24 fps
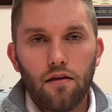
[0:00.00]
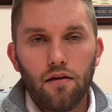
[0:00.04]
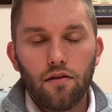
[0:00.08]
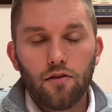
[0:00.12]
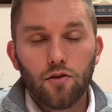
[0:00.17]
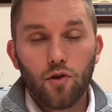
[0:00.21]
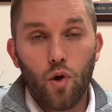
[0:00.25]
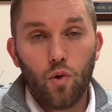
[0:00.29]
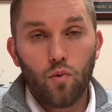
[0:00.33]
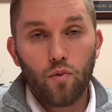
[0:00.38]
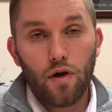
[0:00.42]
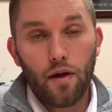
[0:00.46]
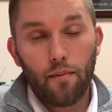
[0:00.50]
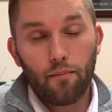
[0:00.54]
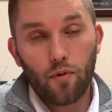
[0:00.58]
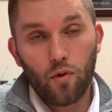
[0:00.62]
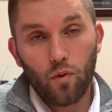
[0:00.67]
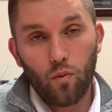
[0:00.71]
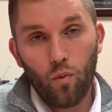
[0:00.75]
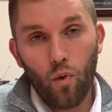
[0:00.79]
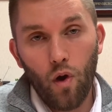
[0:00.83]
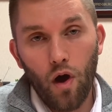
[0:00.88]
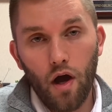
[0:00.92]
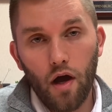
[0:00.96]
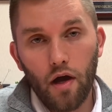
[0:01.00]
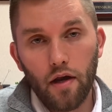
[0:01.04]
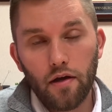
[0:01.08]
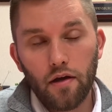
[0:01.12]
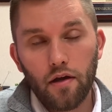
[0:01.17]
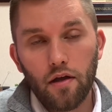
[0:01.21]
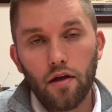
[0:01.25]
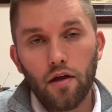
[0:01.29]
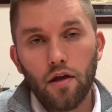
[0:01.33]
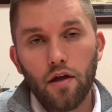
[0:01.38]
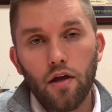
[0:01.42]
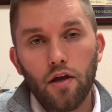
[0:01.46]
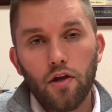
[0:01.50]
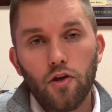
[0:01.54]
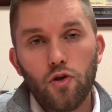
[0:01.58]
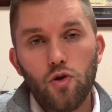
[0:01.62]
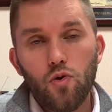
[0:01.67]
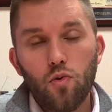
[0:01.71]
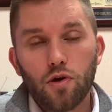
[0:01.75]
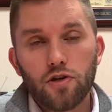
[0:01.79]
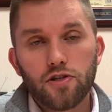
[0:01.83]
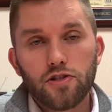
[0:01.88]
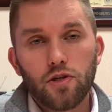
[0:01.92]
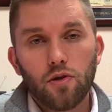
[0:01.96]
loan number 1,
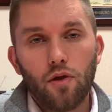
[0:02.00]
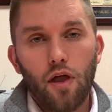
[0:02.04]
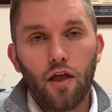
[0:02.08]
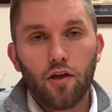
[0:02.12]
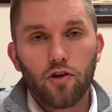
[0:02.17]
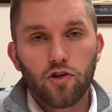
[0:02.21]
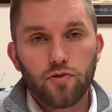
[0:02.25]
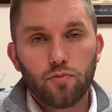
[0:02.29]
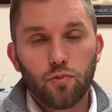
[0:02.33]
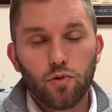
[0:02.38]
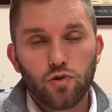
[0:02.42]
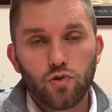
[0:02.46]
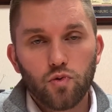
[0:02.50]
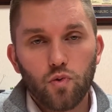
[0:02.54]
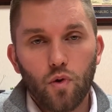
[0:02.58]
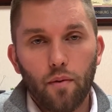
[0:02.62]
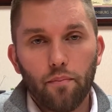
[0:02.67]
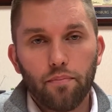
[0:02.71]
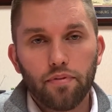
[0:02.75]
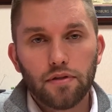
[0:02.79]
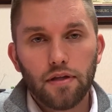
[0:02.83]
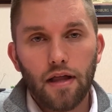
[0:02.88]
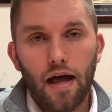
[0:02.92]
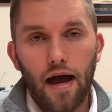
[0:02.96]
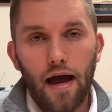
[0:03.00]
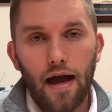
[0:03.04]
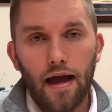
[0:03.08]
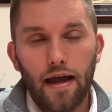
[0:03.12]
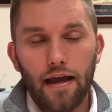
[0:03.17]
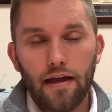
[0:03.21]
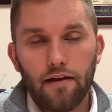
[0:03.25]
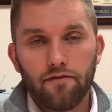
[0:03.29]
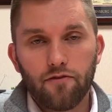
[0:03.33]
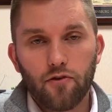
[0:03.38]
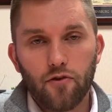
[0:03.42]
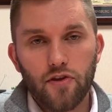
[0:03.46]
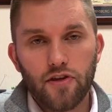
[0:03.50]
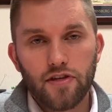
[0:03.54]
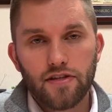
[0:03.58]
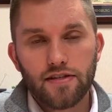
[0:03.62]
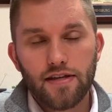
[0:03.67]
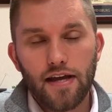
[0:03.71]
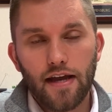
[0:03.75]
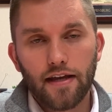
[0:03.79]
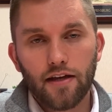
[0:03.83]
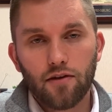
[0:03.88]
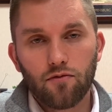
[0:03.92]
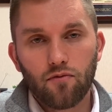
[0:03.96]
you are still eligible to apply for the
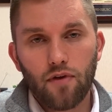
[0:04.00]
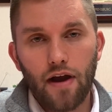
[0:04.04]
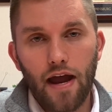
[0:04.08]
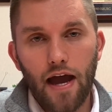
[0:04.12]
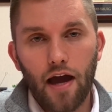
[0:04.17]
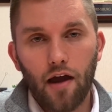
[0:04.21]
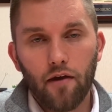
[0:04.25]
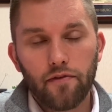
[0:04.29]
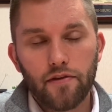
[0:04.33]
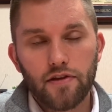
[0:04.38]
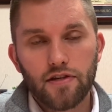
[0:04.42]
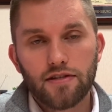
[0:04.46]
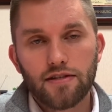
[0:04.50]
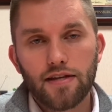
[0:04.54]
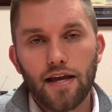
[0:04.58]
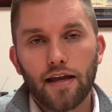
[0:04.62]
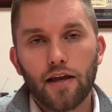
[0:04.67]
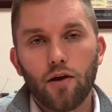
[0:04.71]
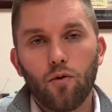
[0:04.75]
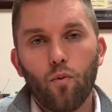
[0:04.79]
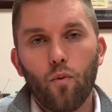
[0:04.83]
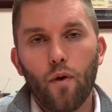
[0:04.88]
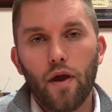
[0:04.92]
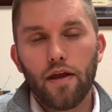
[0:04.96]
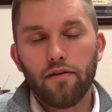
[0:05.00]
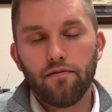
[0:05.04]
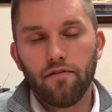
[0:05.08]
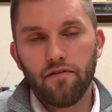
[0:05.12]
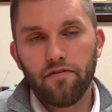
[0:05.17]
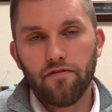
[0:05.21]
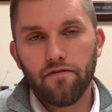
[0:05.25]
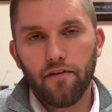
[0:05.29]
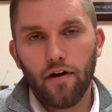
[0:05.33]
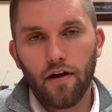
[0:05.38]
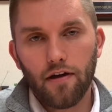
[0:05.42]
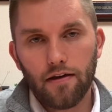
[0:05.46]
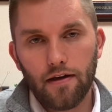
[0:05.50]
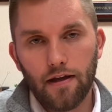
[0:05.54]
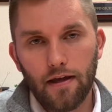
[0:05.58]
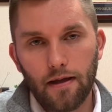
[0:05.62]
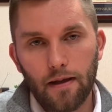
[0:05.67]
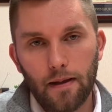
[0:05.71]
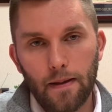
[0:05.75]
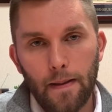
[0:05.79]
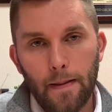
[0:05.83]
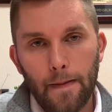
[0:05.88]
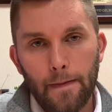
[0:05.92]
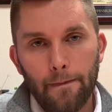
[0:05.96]
second round, the second wave of
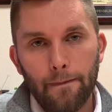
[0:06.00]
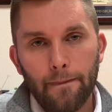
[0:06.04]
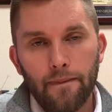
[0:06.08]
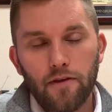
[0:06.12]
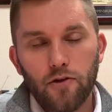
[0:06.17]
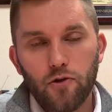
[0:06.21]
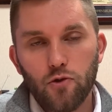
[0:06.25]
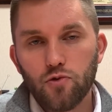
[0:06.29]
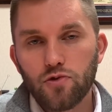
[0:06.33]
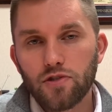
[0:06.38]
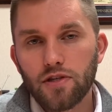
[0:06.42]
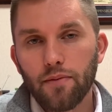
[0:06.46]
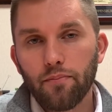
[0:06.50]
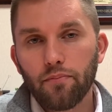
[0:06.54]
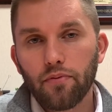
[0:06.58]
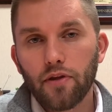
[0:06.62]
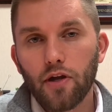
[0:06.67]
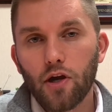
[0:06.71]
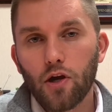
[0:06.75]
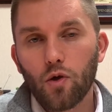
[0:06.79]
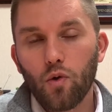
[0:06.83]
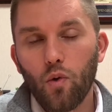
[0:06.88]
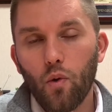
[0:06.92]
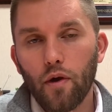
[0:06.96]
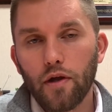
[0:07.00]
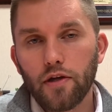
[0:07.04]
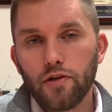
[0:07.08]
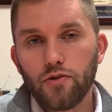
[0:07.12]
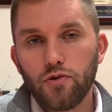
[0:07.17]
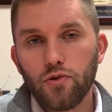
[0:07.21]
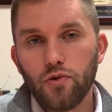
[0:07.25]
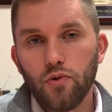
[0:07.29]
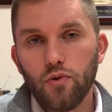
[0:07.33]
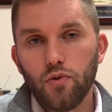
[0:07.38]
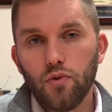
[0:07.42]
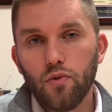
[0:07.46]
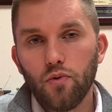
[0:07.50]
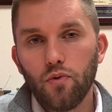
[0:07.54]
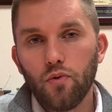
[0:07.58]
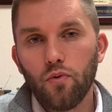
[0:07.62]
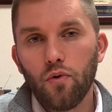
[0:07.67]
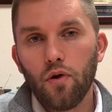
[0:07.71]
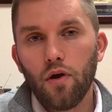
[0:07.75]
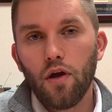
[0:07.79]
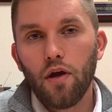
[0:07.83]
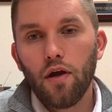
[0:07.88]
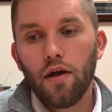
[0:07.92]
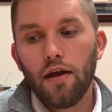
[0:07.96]
funding. You simply are going
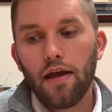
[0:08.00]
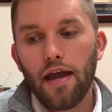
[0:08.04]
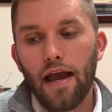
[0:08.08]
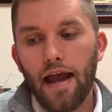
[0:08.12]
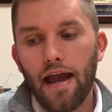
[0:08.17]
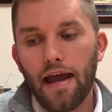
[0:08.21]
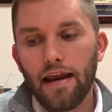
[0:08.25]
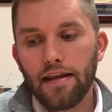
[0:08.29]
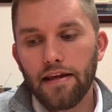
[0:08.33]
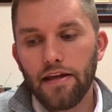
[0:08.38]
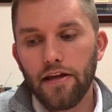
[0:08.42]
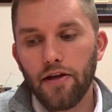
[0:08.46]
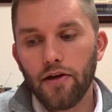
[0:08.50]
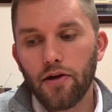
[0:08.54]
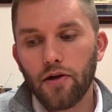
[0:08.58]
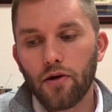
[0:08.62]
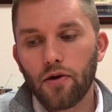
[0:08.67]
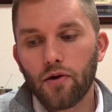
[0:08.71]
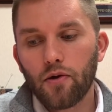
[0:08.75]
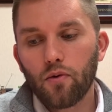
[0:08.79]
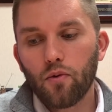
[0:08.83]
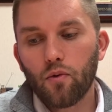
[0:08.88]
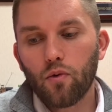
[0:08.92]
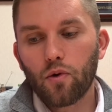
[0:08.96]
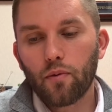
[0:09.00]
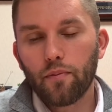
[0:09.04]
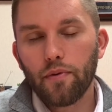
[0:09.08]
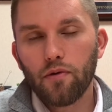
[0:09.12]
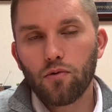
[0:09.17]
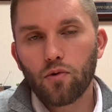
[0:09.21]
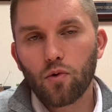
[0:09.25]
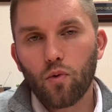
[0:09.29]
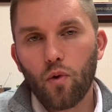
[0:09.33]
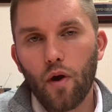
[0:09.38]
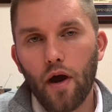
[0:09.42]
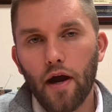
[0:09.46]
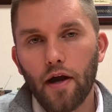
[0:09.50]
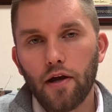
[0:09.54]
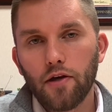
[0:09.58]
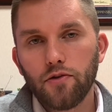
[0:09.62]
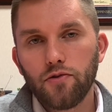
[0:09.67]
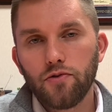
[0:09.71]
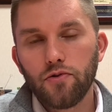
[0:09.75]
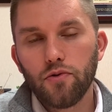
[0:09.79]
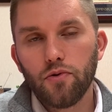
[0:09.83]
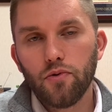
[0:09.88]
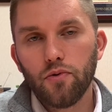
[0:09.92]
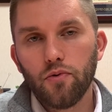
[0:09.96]
to adhere or be required
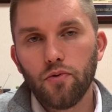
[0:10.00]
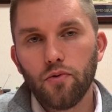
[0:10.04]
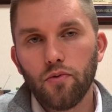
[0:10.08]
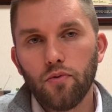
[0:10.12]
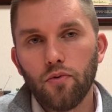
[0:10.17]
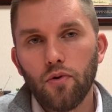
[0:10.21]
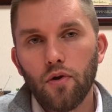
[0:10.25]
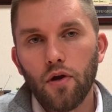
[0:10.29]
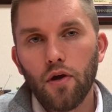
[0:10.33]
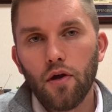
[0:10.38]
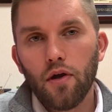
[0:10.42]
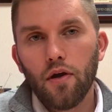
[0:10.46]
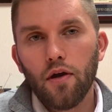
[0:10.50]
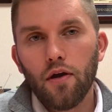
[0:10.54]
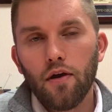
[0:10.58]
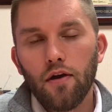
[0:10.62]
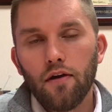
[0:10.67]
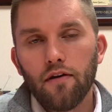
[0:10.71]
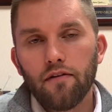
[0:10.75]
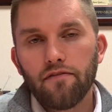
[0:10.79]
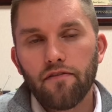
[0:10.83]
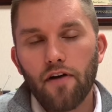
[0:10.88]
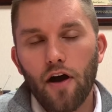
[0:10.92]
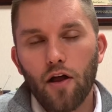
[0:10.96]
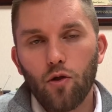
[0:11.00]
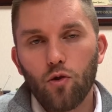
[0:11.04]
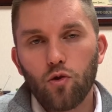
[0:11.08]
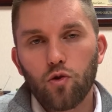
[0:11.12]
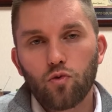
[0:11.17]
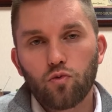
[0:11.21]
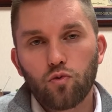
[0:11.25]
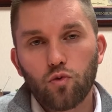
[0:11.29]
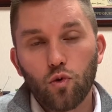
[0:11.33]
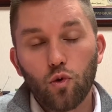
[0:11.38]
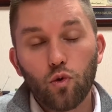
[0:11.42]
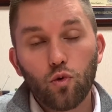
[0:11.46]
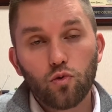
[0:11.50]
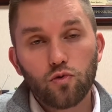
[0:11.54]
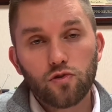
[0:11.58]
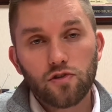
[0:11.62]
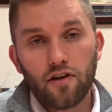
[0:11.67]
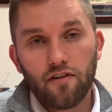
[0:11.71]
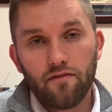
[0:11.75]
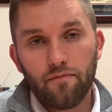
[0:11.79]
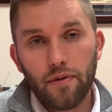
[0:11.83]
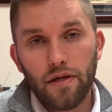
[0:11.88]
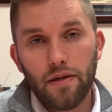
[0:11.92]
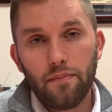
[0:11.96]
to follow the rules
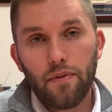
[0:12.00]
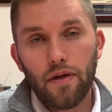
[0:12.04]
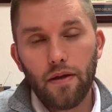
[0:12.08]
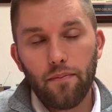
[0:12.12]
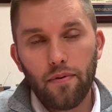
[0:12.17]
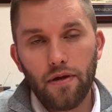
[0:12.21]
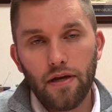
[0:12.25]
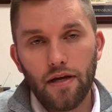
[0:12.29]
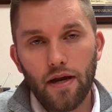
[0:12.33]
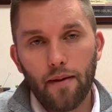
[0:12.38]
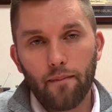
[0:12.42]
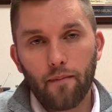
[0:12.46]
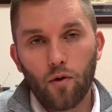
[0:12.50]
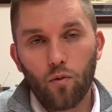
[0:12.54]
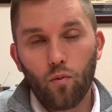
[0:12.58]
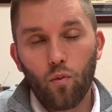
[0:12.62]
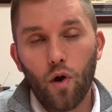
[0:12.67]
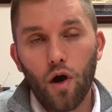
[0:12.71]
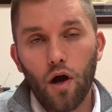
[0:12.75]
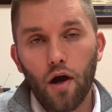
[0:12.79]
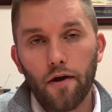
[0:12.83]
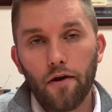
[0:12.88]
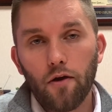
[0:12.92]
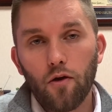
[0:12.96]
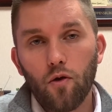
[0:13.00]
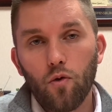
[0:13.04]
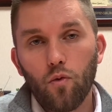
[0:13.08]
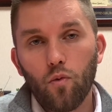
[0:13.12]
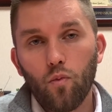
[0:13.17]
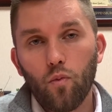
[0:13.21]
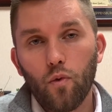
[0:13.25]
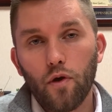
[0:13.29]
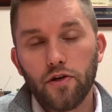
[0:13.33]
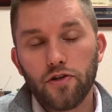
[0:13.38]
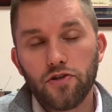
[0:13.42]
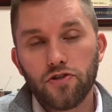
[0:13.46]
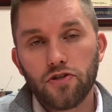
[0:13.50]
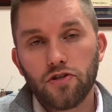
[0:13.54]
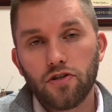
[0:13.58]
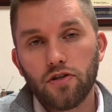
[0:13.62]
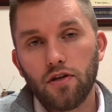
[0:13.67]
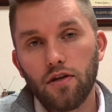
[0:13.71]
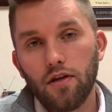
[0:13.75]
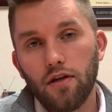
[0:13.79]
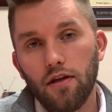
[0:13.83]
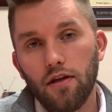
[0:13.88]
of PPP number 1, which